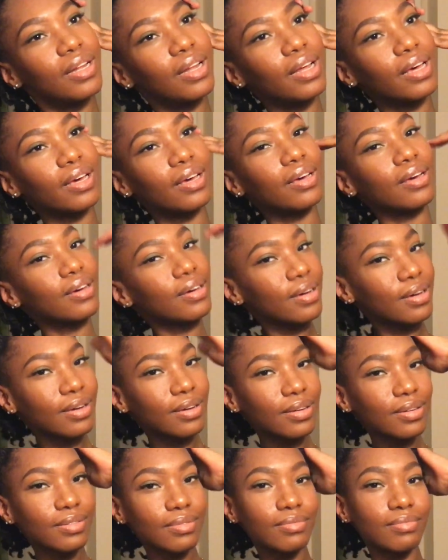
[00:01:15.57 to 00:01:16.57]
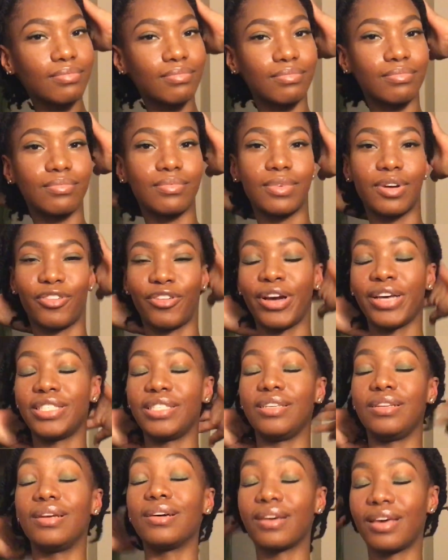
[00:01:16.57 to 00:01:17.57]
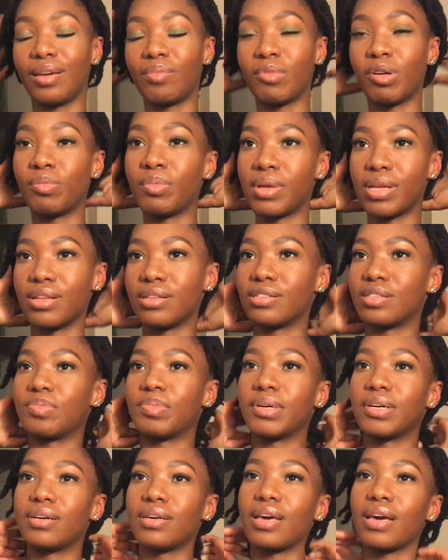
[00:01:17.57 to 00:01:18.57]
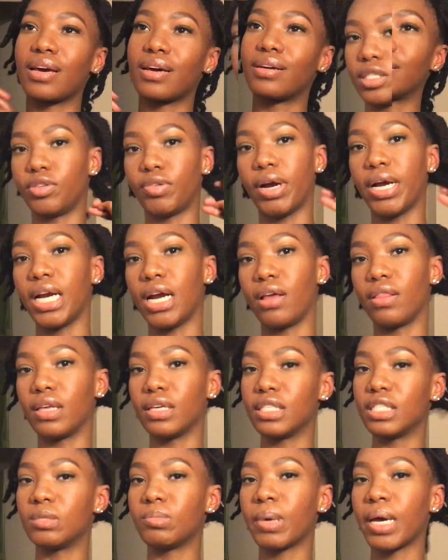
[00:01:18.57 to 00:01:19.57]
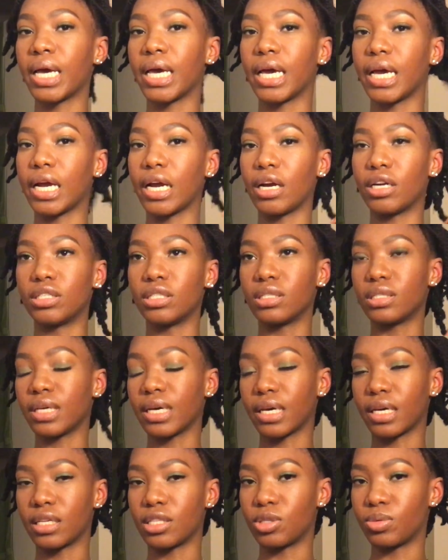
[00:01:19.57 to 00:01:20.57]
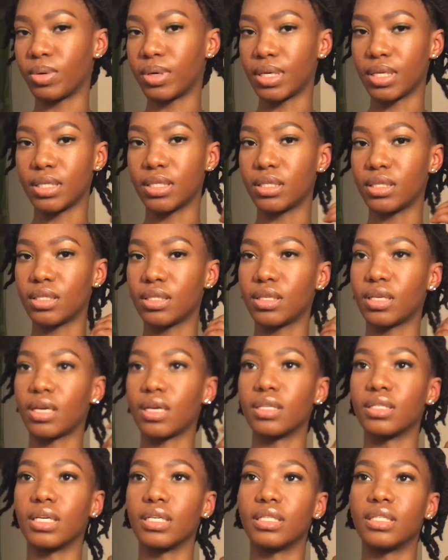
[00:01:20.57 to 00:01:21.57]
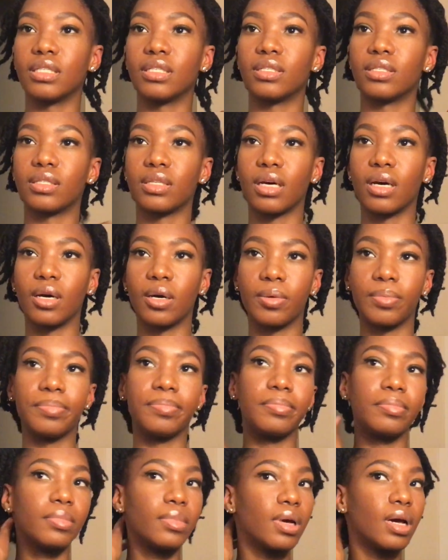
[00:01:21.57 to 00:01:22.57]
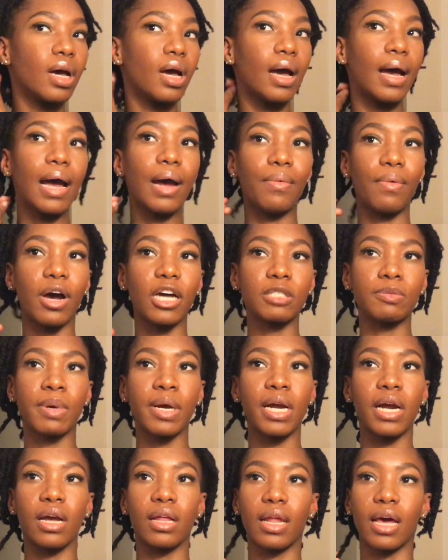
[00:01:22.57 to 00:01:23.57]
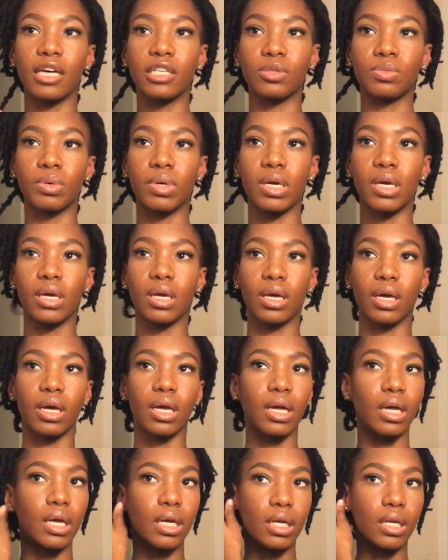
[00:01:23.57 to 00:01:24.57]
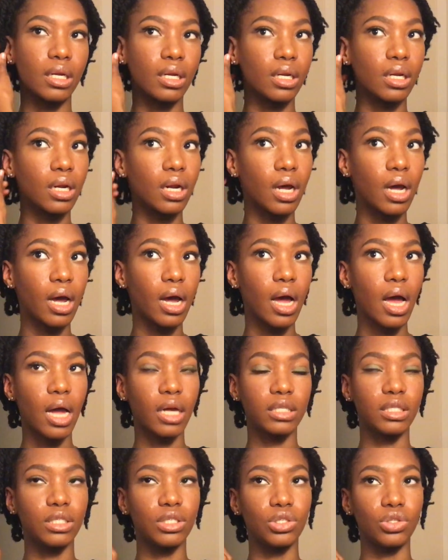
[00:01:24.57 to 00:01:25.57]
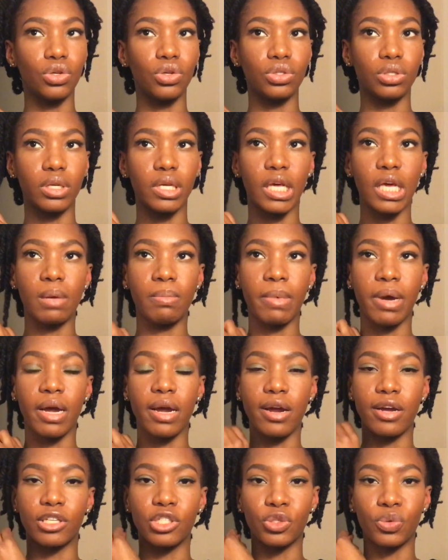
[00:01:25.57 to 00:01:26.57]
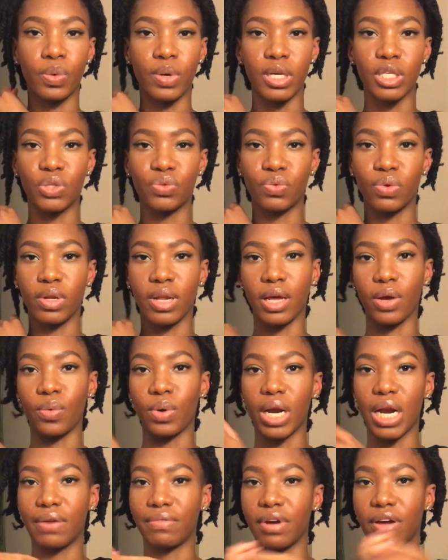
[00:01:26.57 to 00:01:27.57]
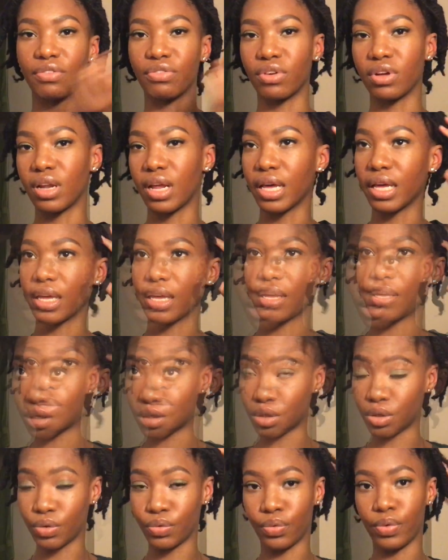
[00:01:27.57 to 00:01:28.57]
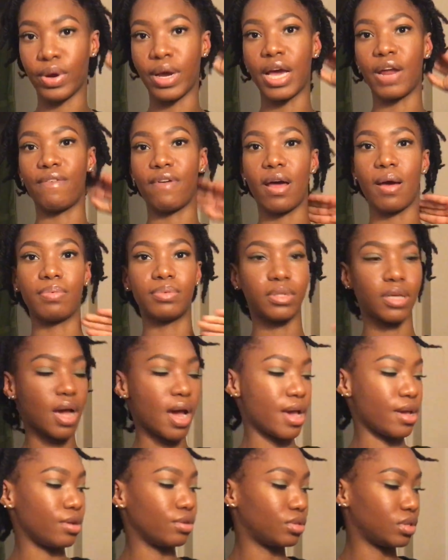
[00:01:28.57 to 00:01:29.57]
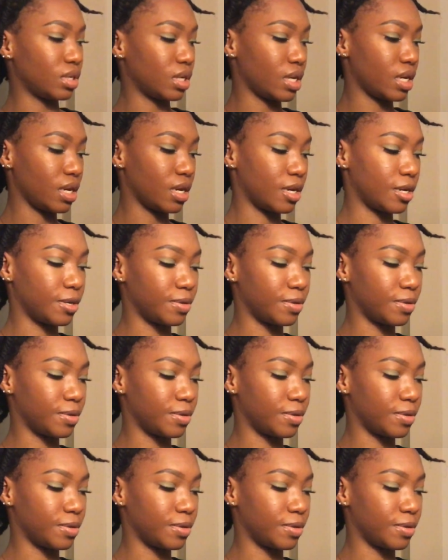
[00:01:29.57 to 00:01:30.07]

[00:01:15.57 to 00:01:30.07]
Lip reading: Like, crazy looking moments, but yeah. So right now, this is my hair, just like in twists, because I washed my hair last week, and I just usually keep my hair in twists for like whenever I feel like it. So for head wraps, I usually